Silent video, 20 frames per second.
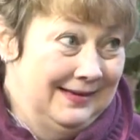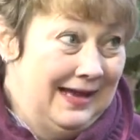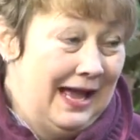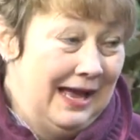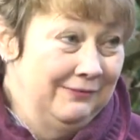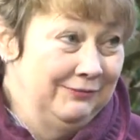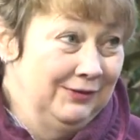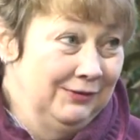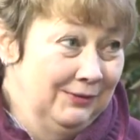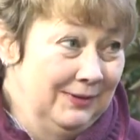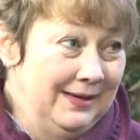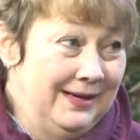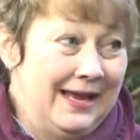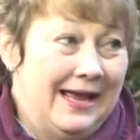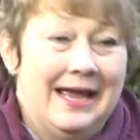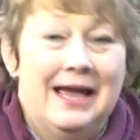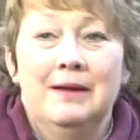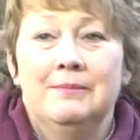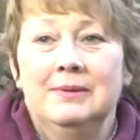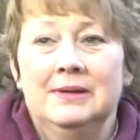IV
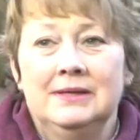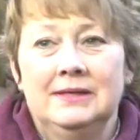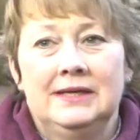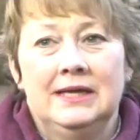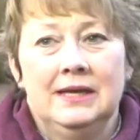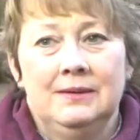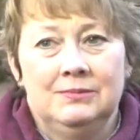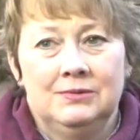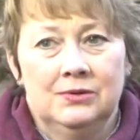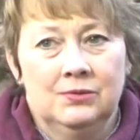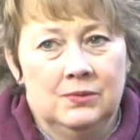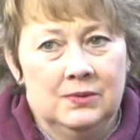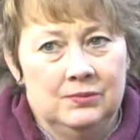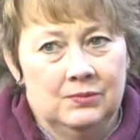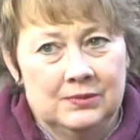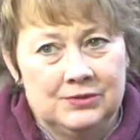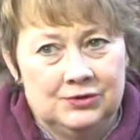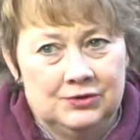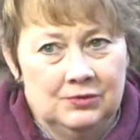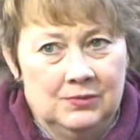rehab, and keep doing
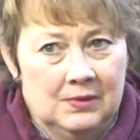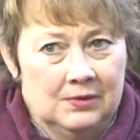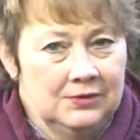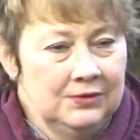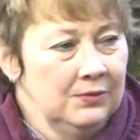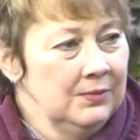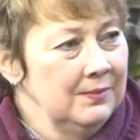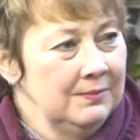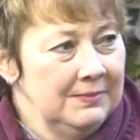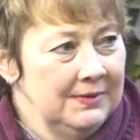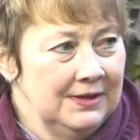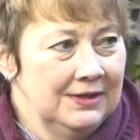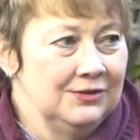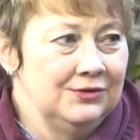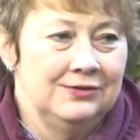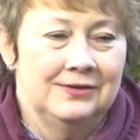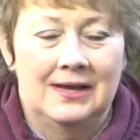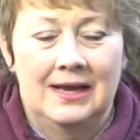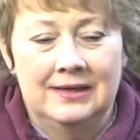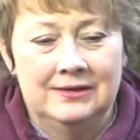what you are doing,
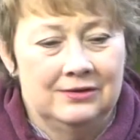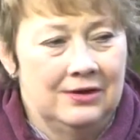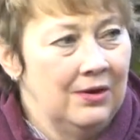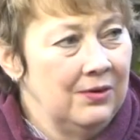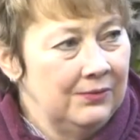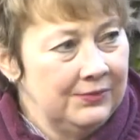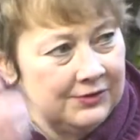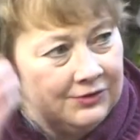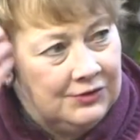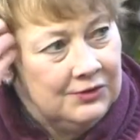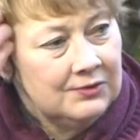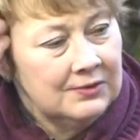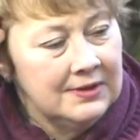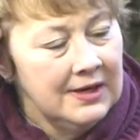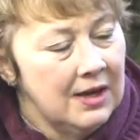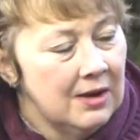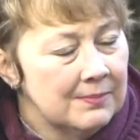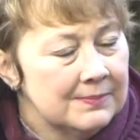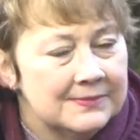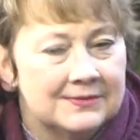because I know that you can
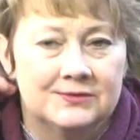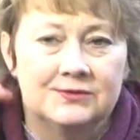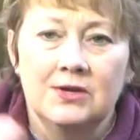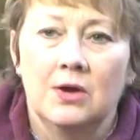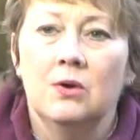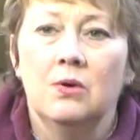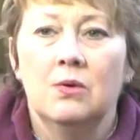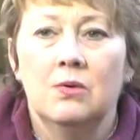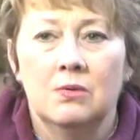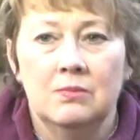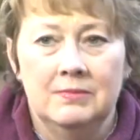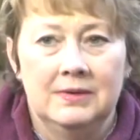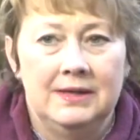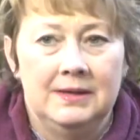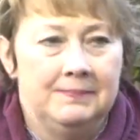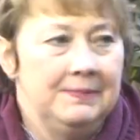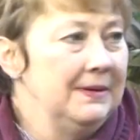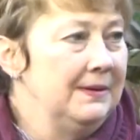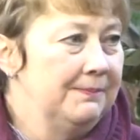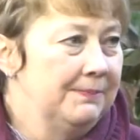help so
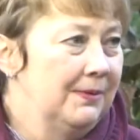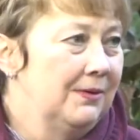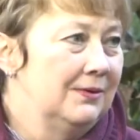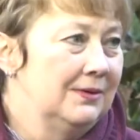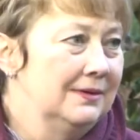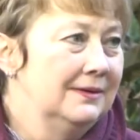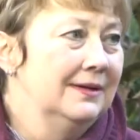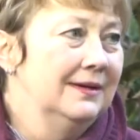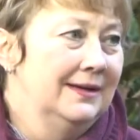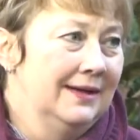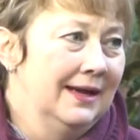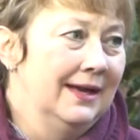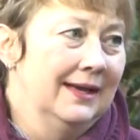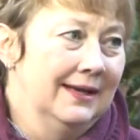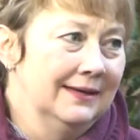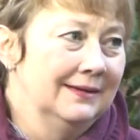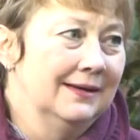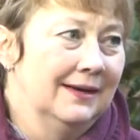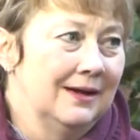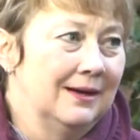many people,
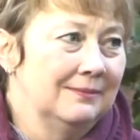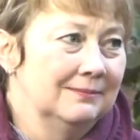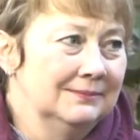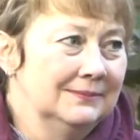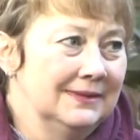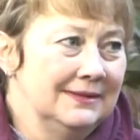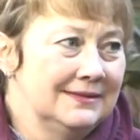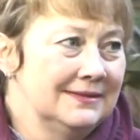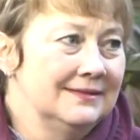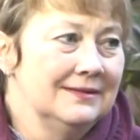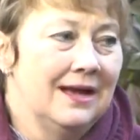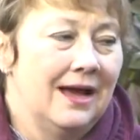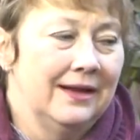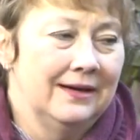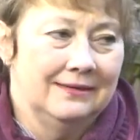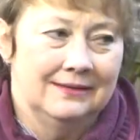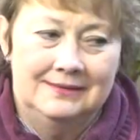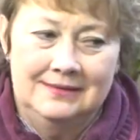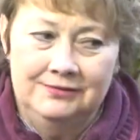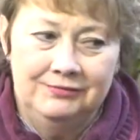and it's
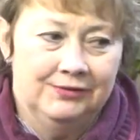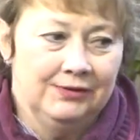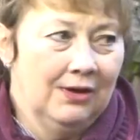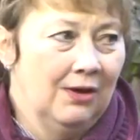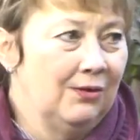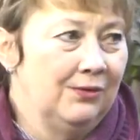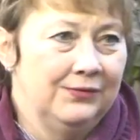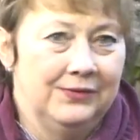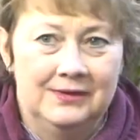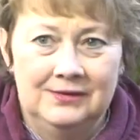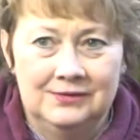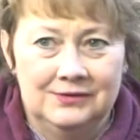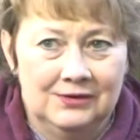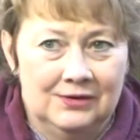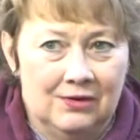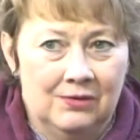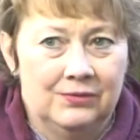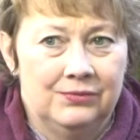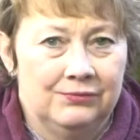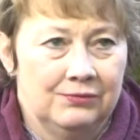not a difficult thing to
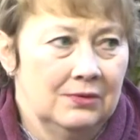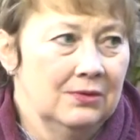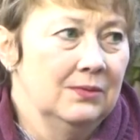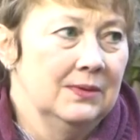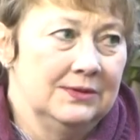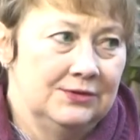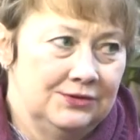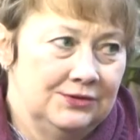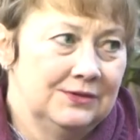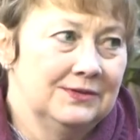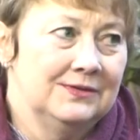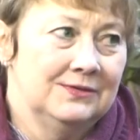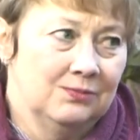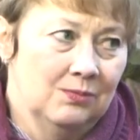go through. It's just